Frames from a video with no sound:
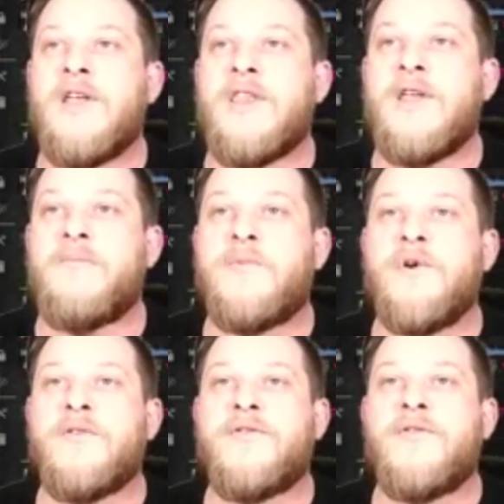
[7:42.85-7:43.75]
And then
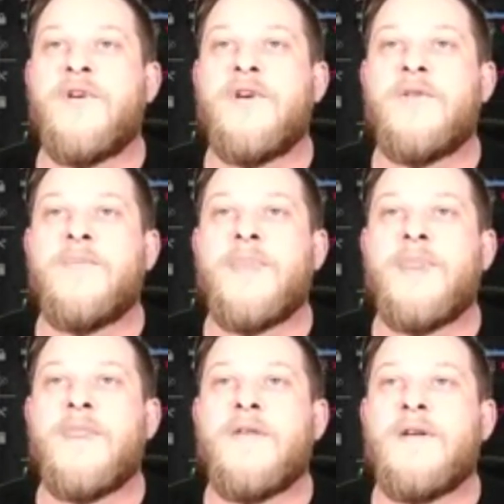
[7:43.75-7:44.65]
boof.
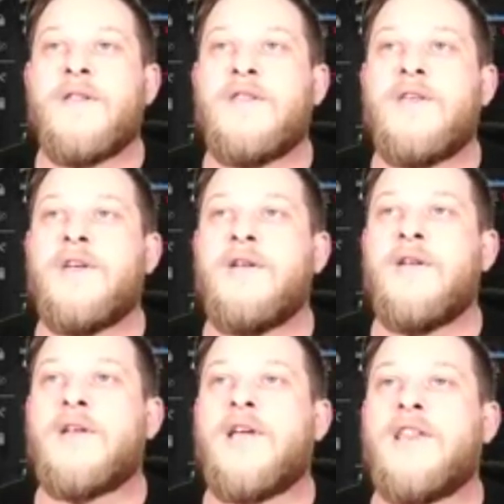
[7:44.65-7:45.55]
You
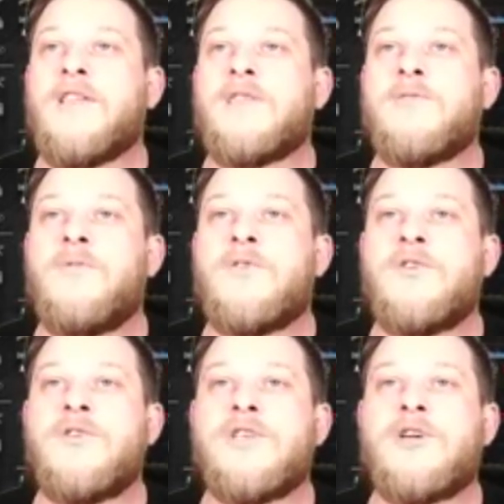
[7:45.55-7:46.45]
get this as
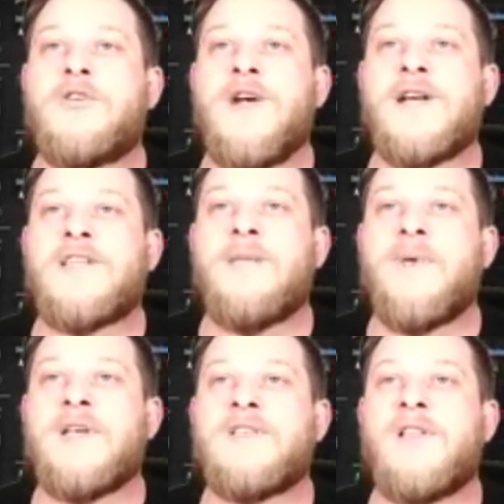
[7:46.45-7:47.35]
soon as it cracks that
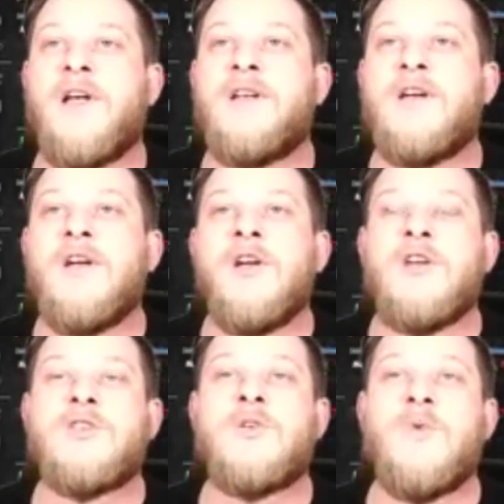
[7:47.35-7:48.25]
baseline.
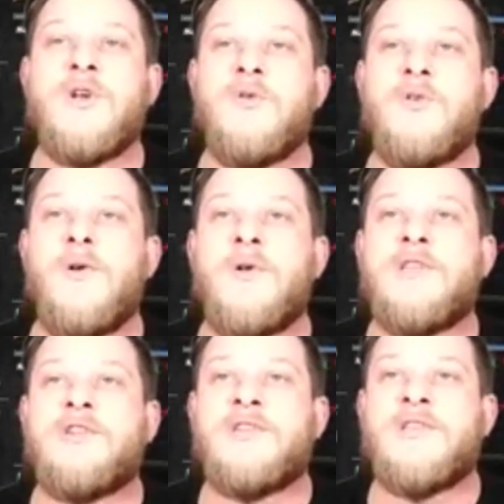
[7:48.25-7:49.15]
So when do you know to
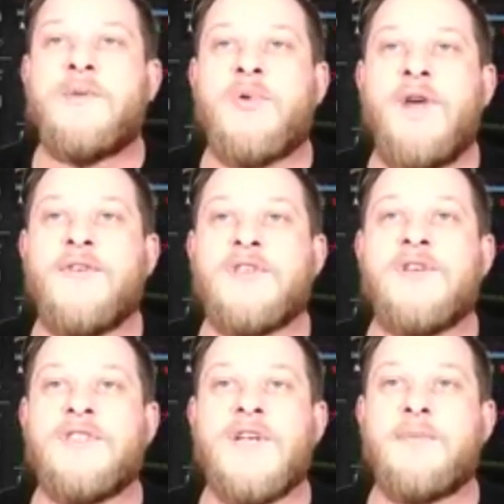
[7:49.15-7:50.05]
take profits? You
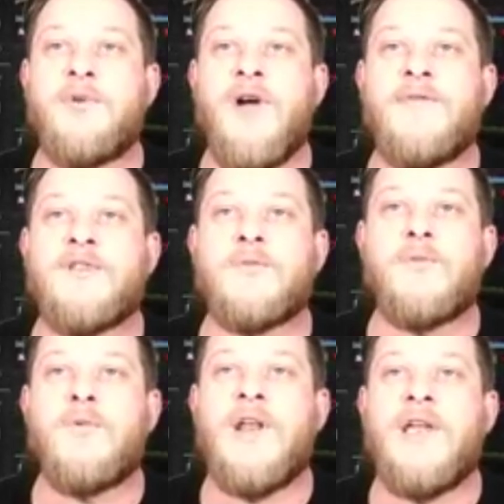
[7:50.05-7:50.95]
can take profits
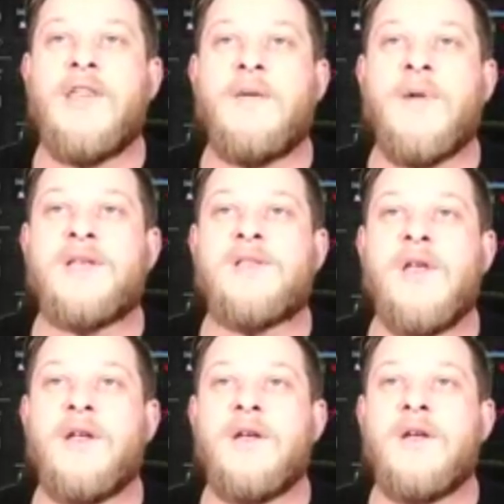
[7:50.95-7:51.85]
right at that baseline.